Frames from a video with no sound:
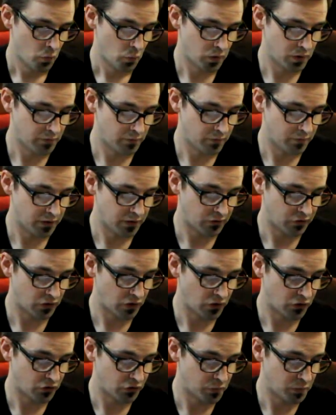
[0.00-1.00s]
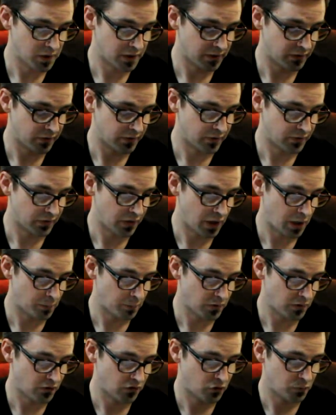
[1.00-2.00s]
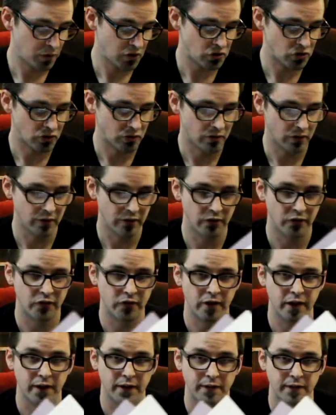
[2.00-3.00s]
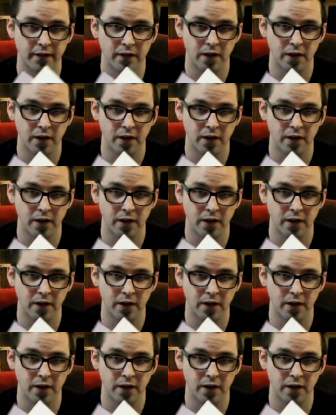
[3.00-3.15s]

One of the things that also makes these copies special is that